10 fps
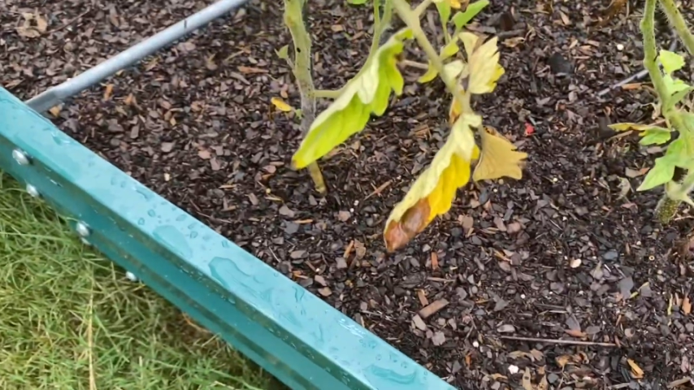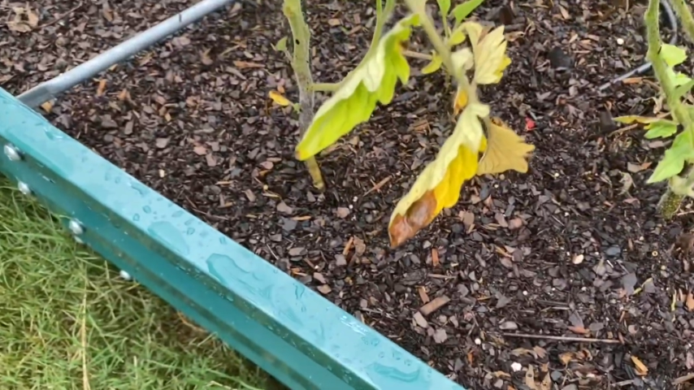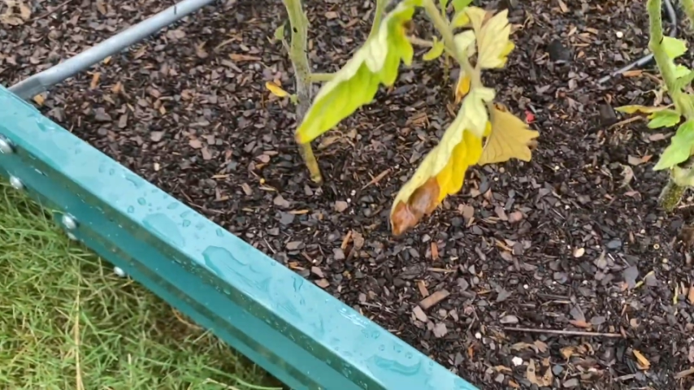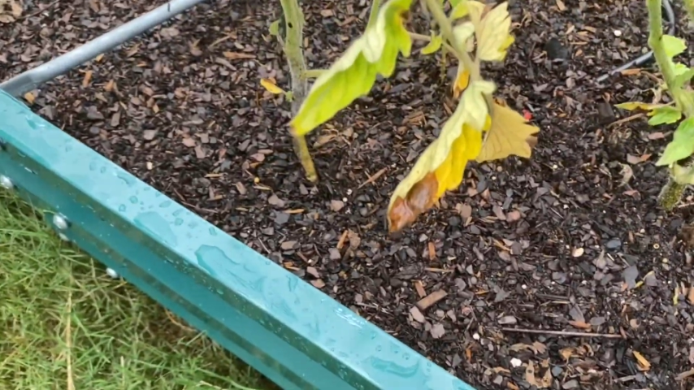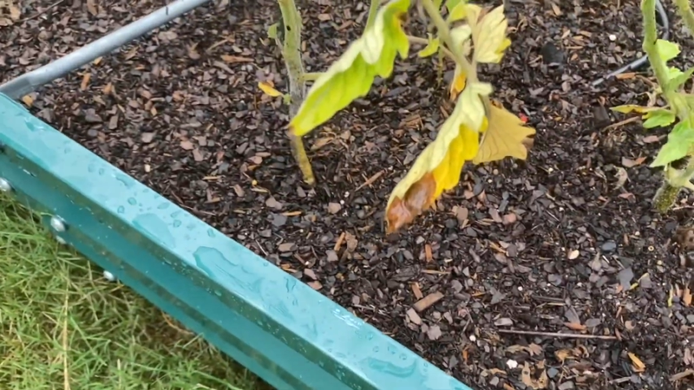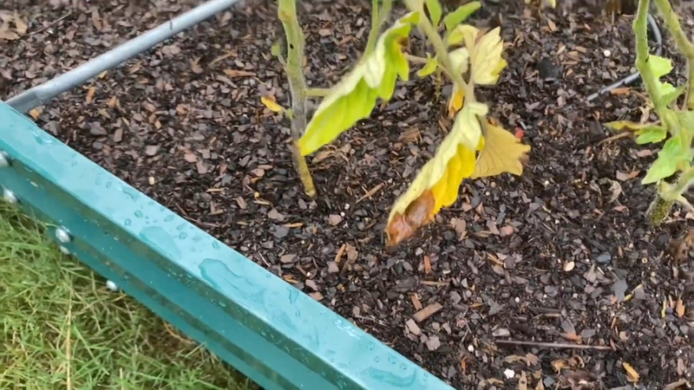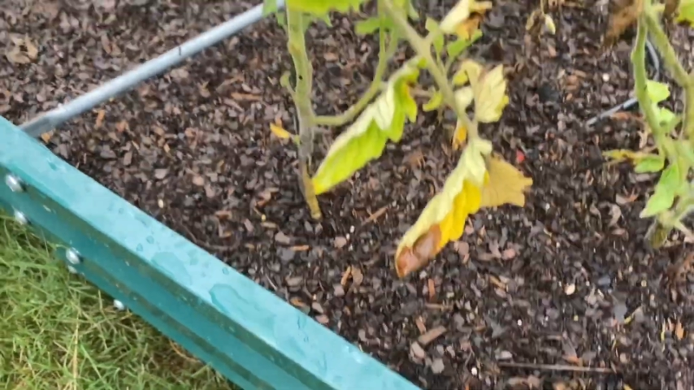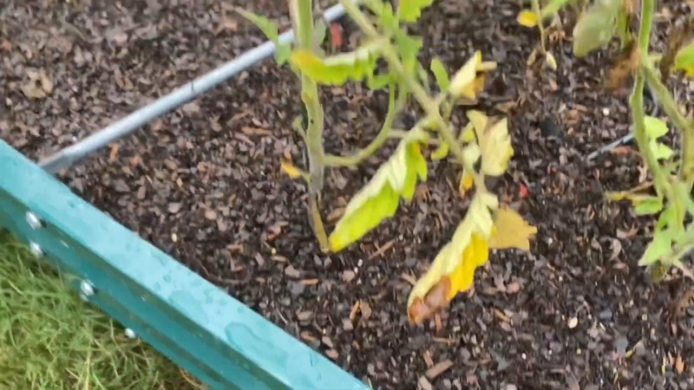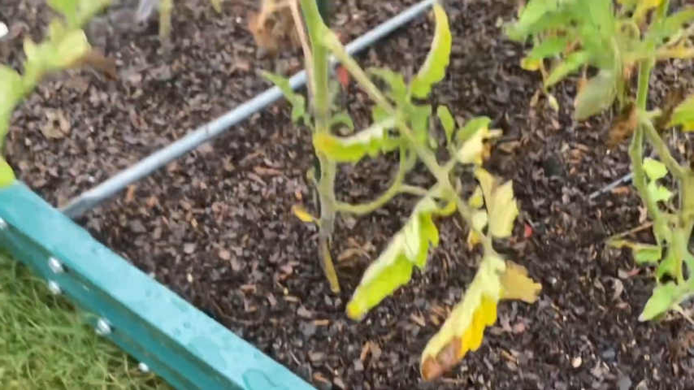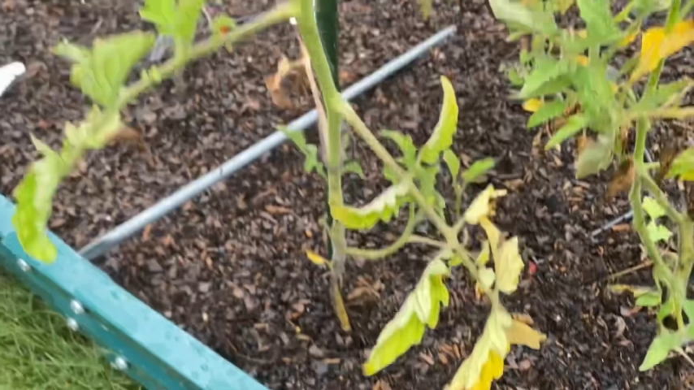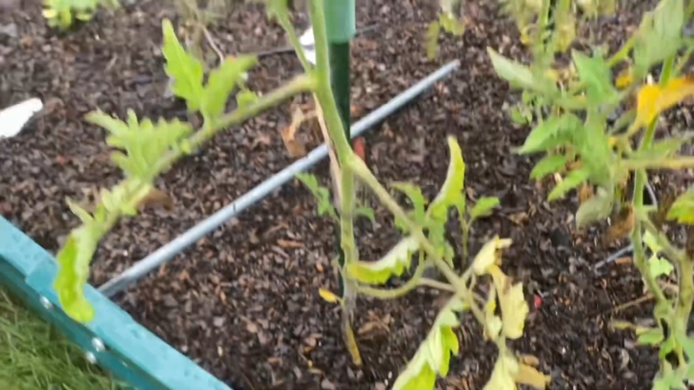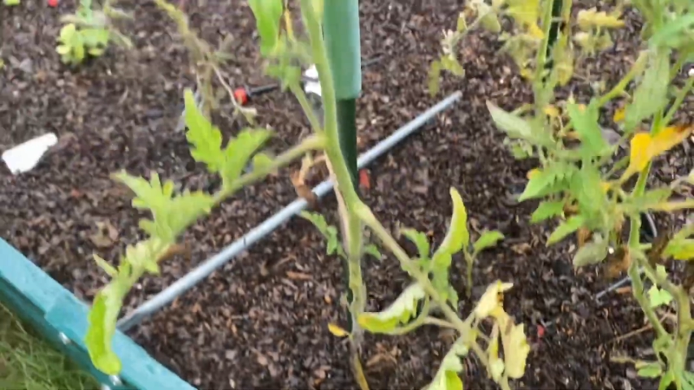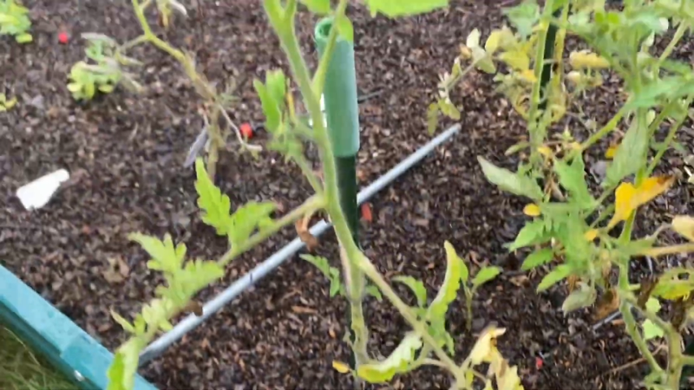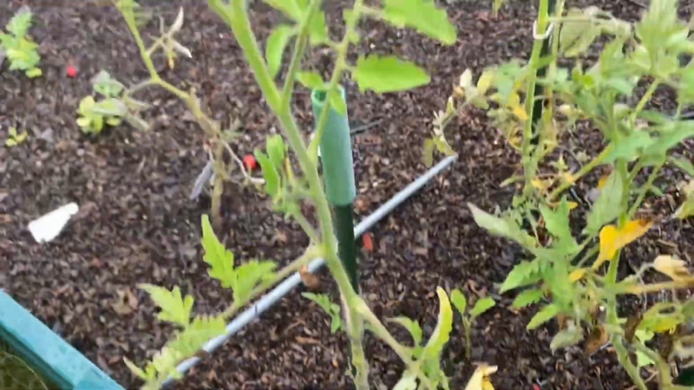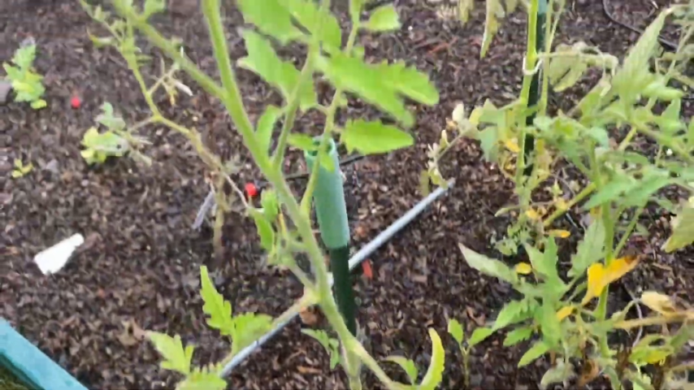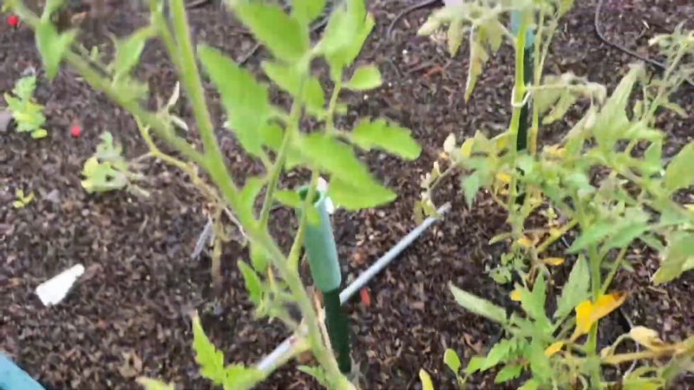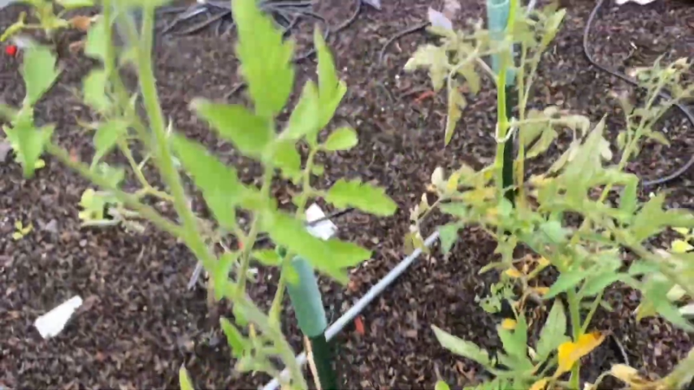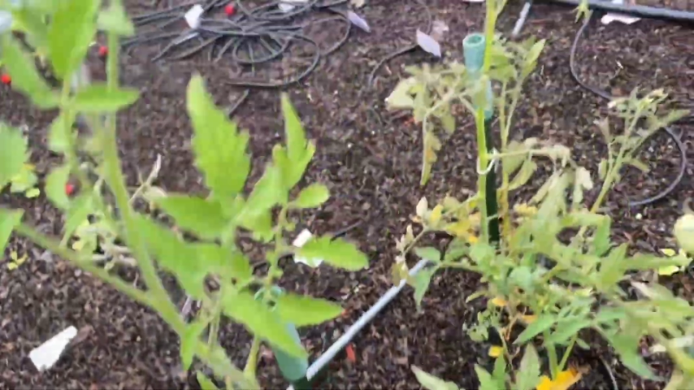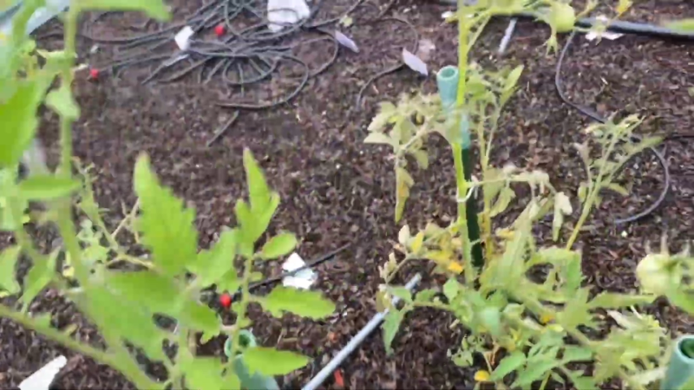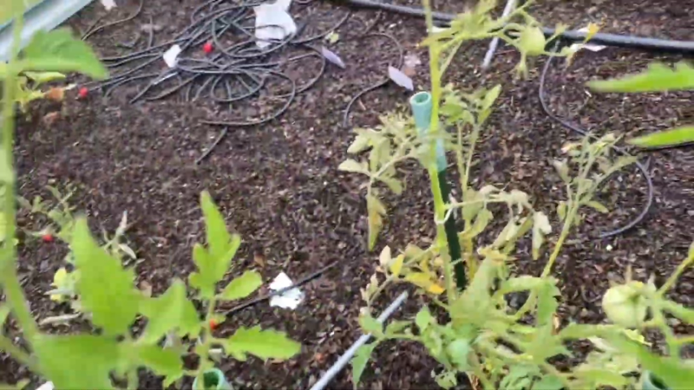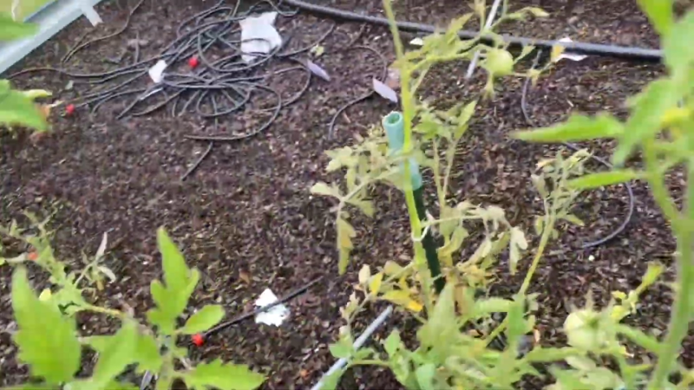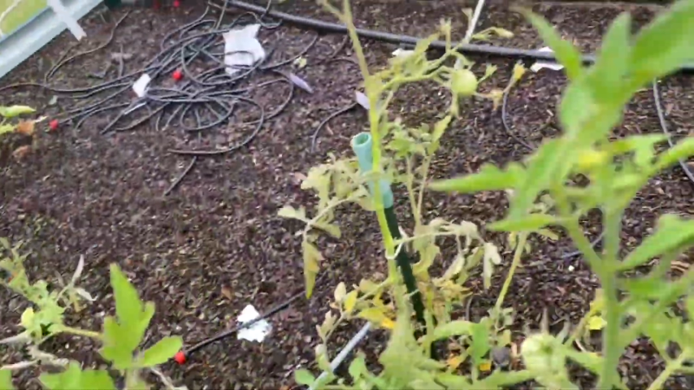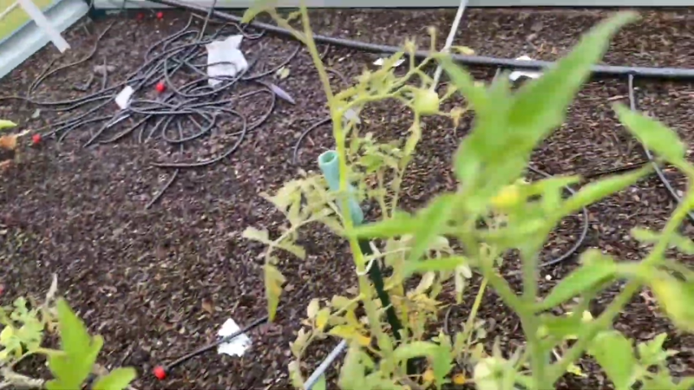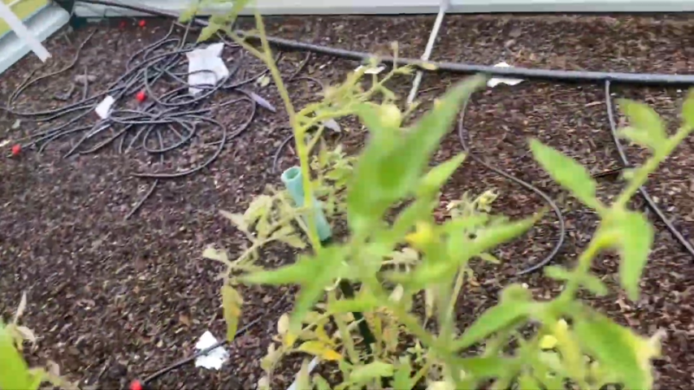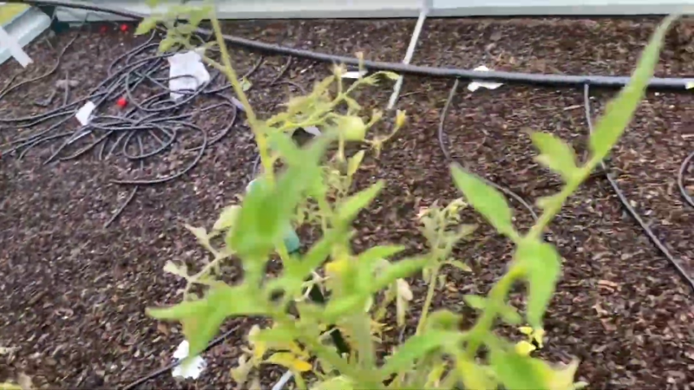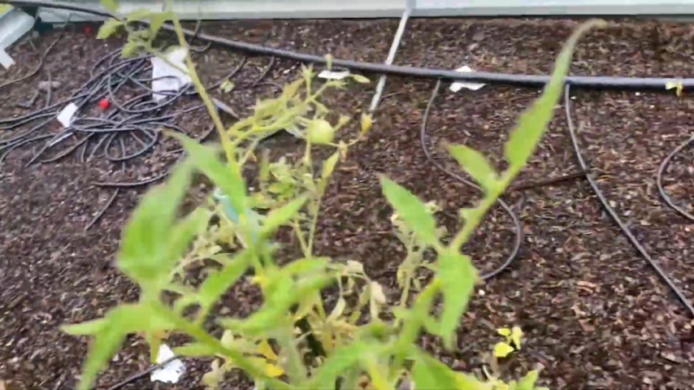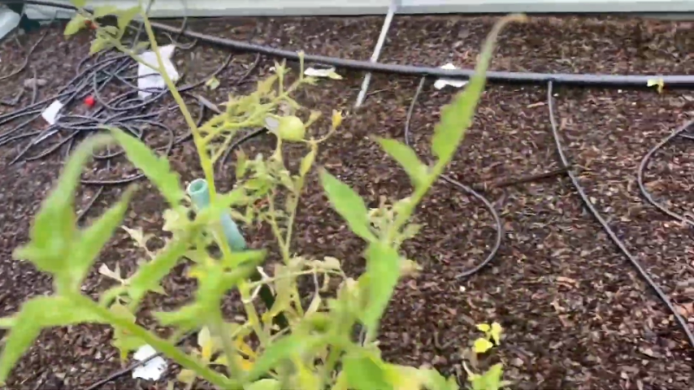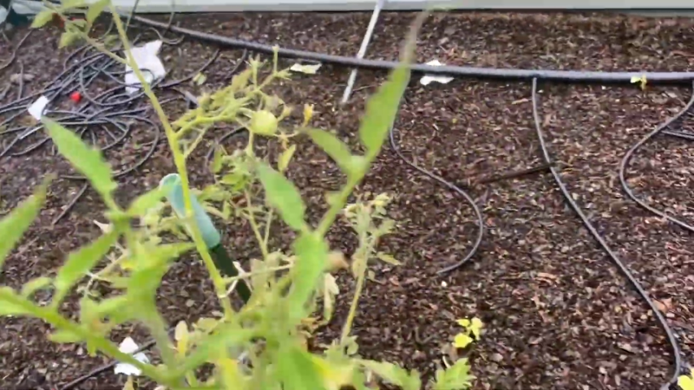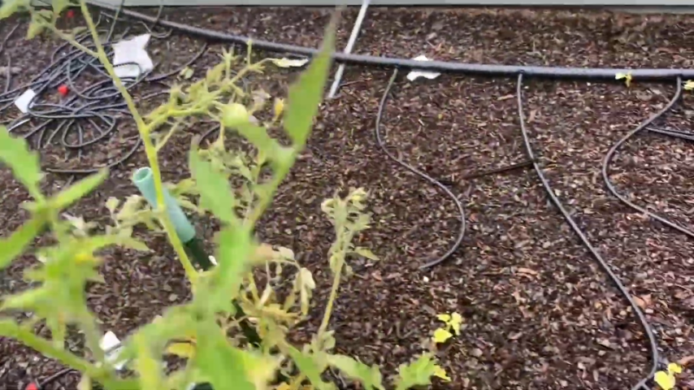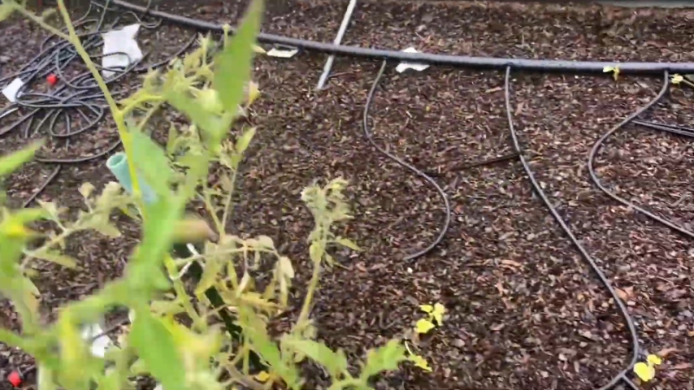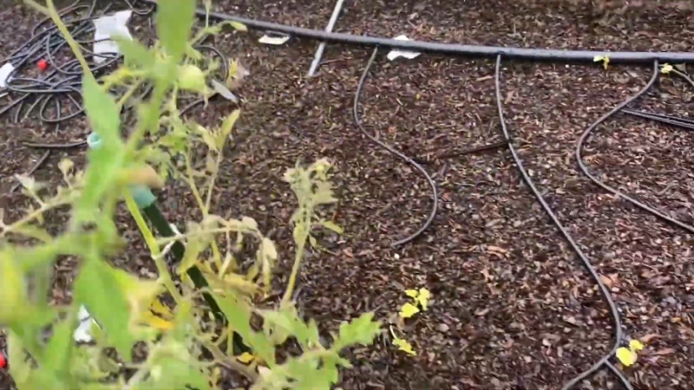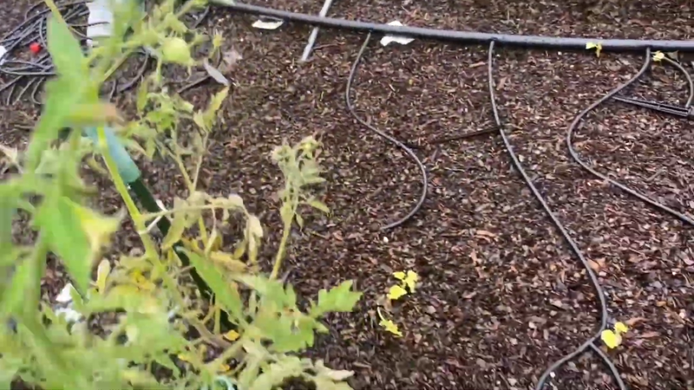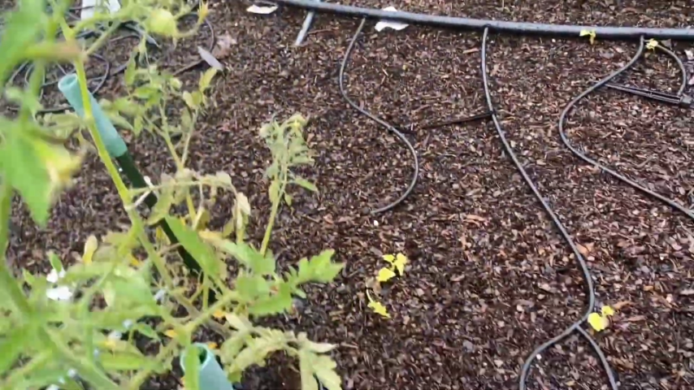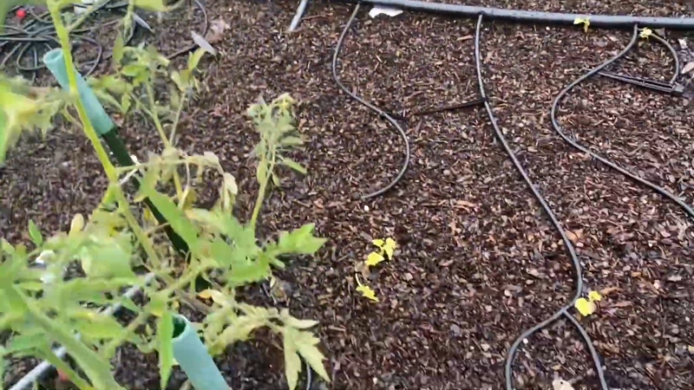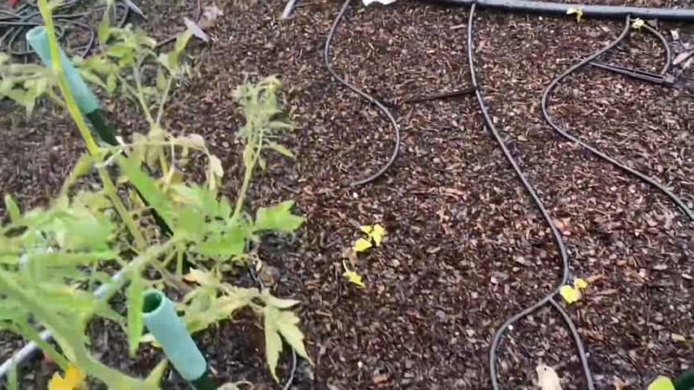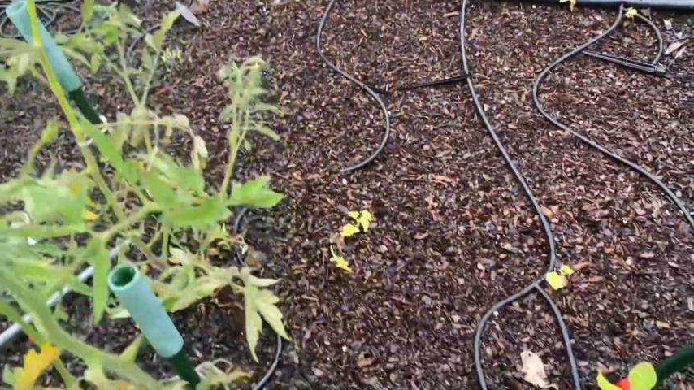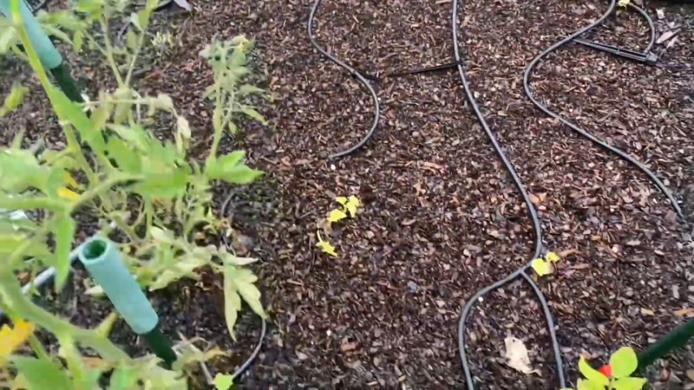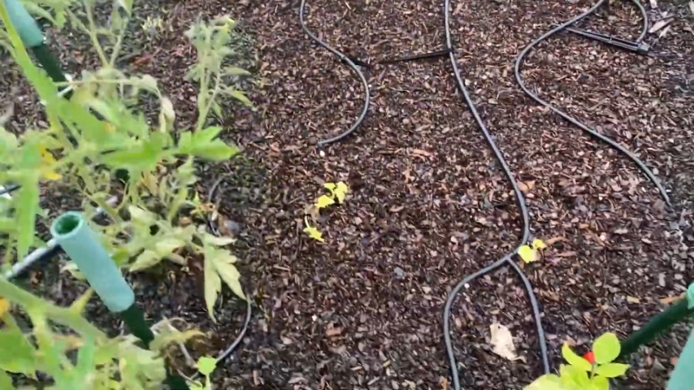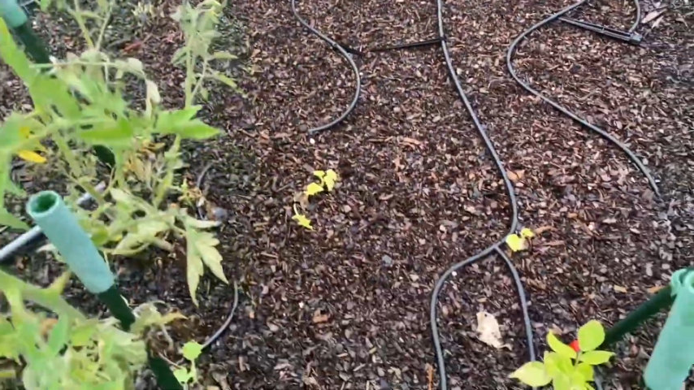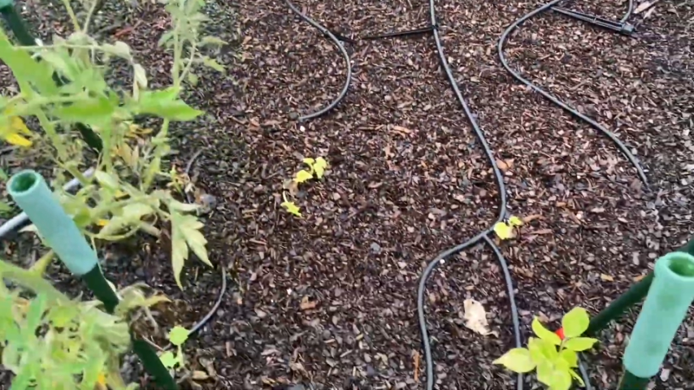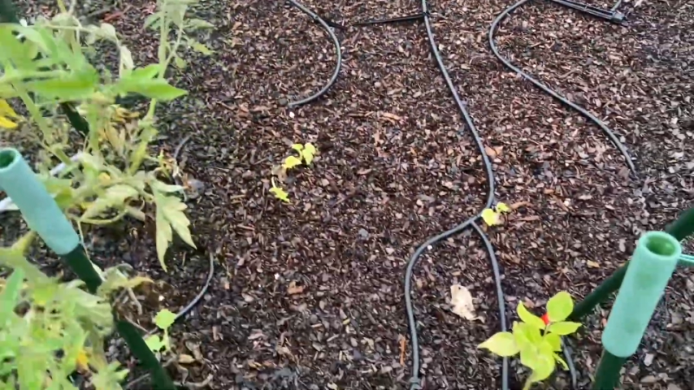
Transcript: Nobody's mouth can be seen.